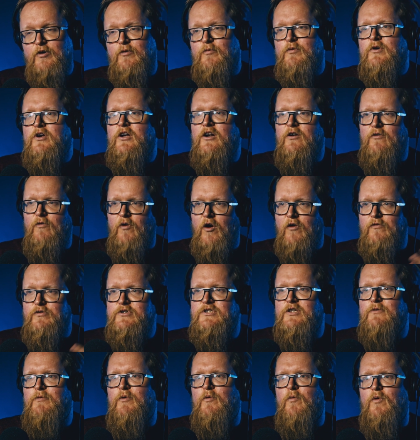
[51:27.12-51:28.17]
we kind of,
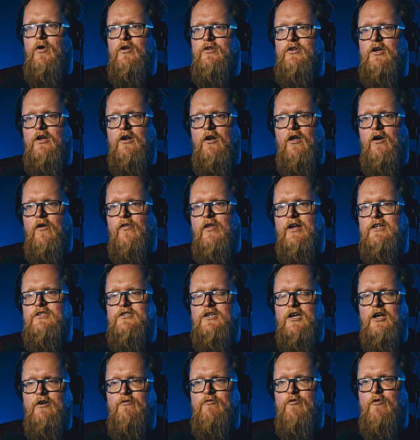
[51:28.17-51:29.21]
obviously we want a lot of
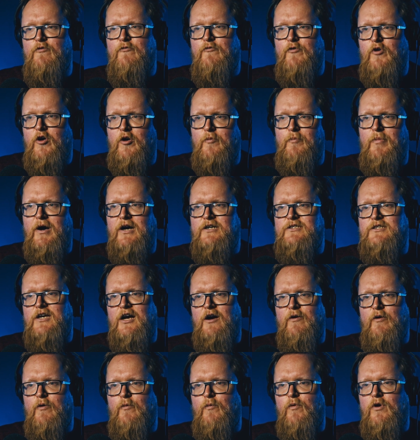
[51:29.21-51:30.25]
that to kind of revert back
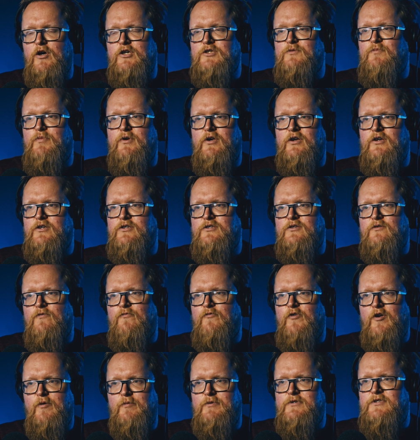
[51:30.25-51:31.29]
to how it was,
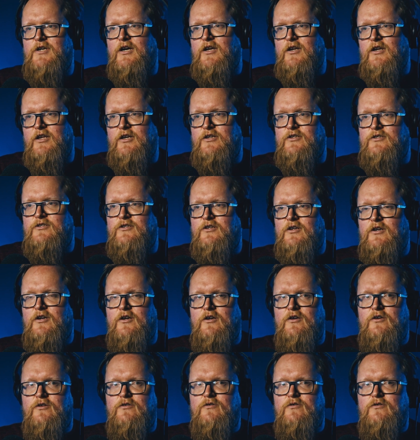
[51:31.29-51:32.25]
because filming techniques,